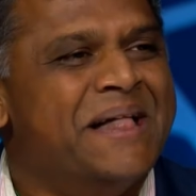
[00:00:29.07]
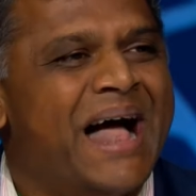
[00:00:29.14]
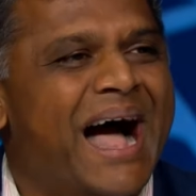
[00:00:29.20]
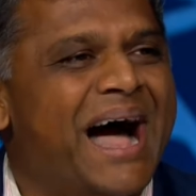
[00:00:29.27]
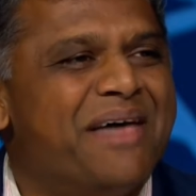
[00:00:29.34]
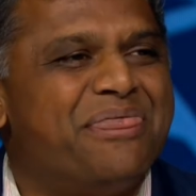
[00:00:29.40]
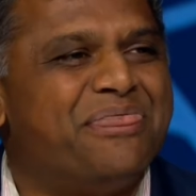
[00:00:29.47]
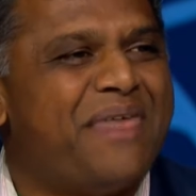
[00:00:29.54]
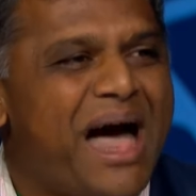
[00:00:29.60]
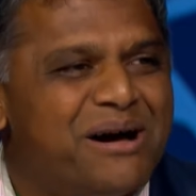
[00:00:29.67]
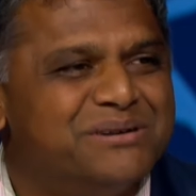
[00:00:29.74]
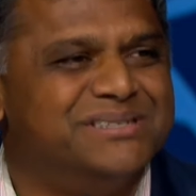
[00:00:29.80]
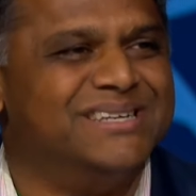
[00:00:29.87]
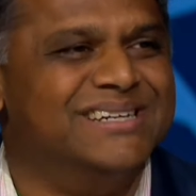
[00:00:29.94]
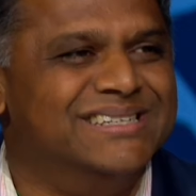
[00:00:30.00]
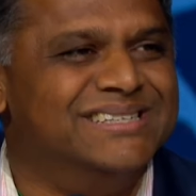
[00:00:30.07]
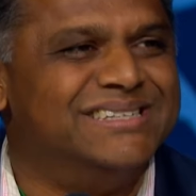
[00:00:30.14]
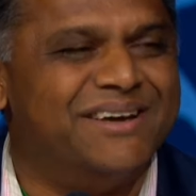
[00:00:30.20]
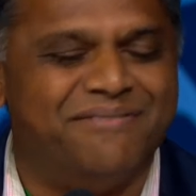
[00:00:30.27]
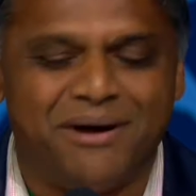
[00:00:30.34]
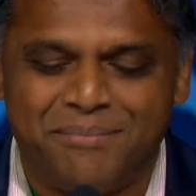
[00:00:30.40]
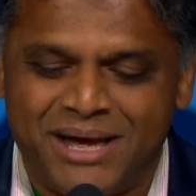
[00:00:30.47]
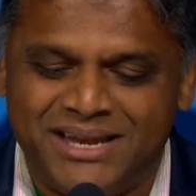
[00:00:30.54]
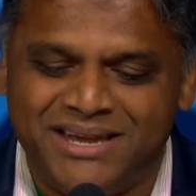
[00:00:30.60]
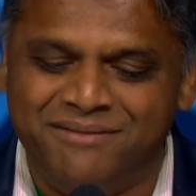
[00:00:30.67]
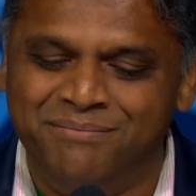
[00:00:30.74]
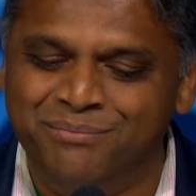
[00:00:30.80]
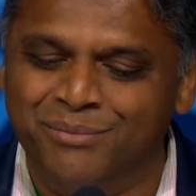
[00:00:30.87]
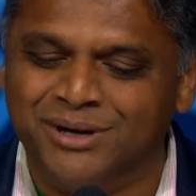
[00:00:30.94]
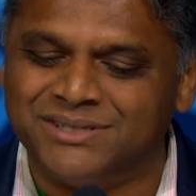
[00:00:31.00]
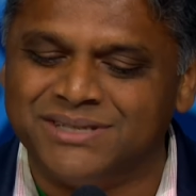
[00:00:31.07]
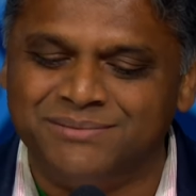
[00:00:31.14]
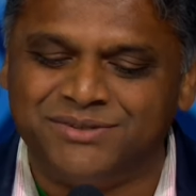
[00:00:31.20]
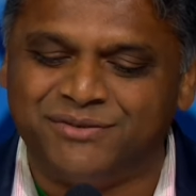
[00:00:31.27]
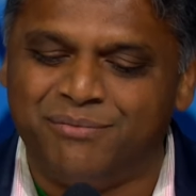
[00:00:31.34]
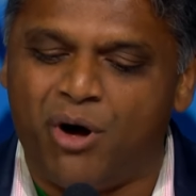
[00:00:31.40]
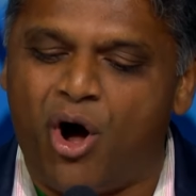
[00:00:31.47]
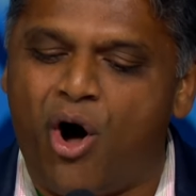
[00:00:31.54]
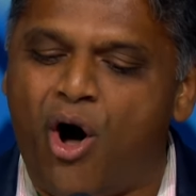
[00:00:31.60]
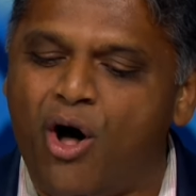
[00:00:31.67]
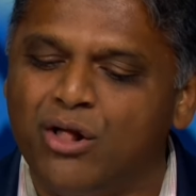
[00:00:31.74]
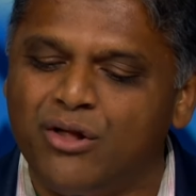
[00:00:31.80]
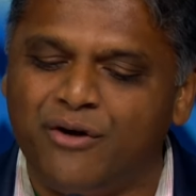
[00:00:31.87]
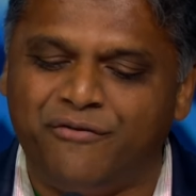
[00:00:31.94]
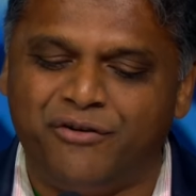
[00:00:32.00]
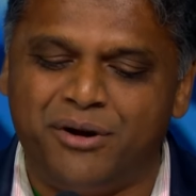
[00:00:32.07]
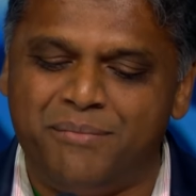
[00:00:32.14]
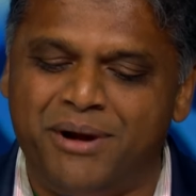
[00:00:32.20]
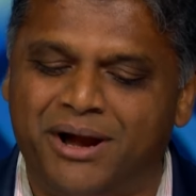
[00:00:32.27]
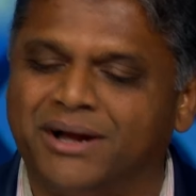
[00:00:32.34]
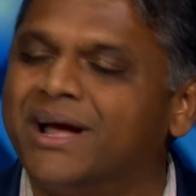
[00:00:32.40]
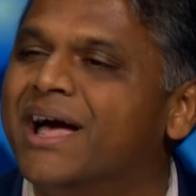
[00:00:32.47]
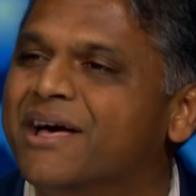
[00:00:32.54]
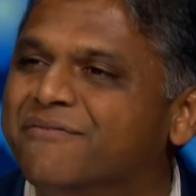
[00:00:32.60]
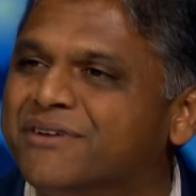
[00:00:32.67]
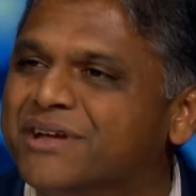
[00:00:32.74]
Thousands of Ahmadi Muslims from all over America have